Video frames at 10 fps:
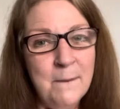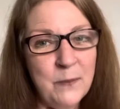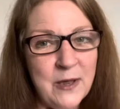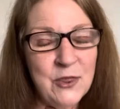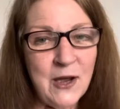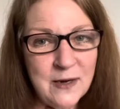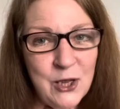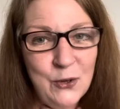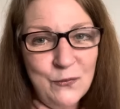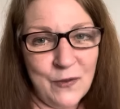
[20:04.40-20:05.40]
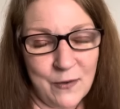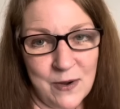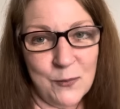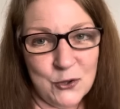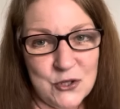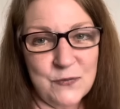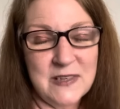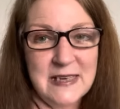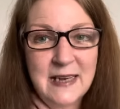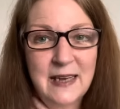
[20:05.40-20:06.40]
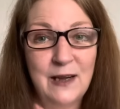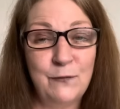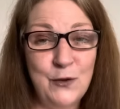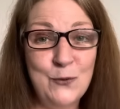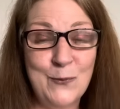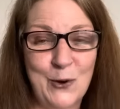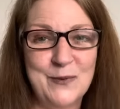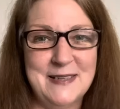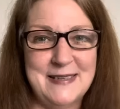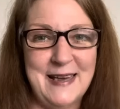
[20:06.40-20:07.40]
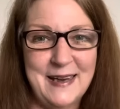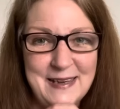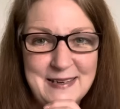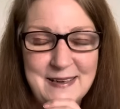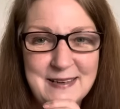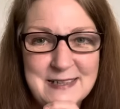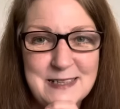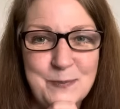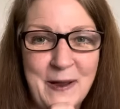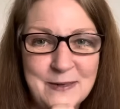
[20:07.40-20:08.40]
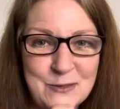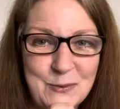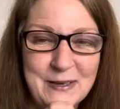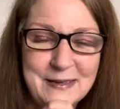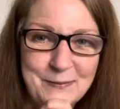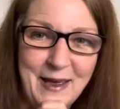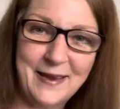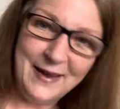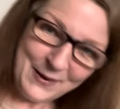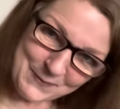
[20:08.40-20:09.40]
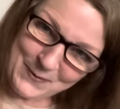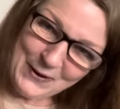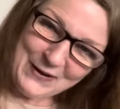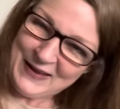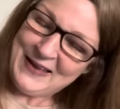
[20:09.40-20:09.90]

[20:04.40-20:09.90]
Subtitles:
But thank you very much for taking a few moments out of your day to spend with me. Bye!